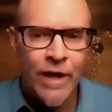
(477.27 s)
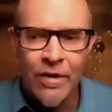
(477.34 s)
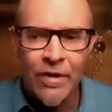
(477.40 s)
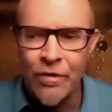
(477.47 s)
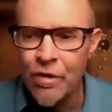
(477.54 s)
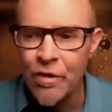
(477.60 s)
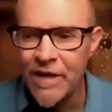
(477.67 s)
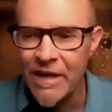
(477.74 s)
I
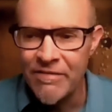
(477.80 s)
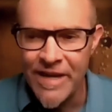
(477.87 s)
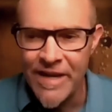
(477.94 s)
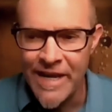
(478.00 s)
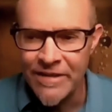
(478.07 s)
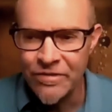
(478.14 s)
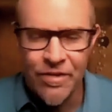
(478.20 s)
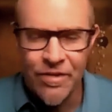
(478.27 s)
don't know if you have the
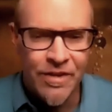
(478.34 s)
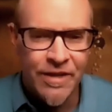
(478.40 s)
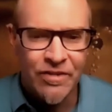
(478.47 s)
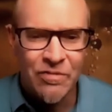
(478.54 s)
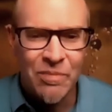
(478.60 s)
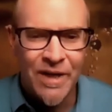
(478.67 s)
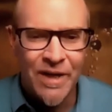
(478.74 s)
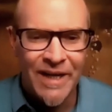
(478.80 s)
answer to
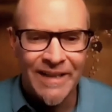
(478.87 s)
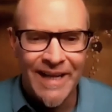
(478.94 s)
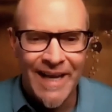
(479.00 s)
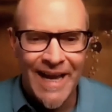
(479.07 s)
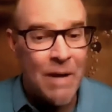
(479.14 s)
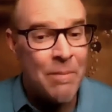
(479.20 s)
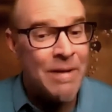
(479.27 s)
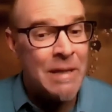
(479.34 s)
this, but
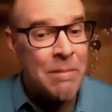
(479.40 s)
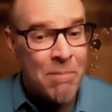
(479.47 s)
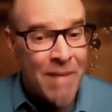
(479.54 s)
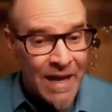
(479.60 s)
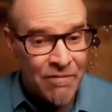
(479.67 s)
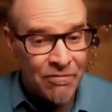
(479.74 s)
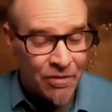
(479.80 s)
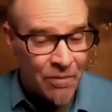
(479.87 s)
how many
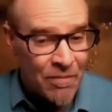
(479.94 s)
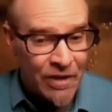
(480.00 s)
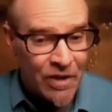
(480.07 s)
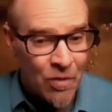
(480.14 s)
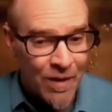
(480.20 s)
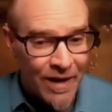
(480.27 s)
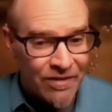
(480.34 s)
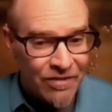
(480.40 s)
men from the US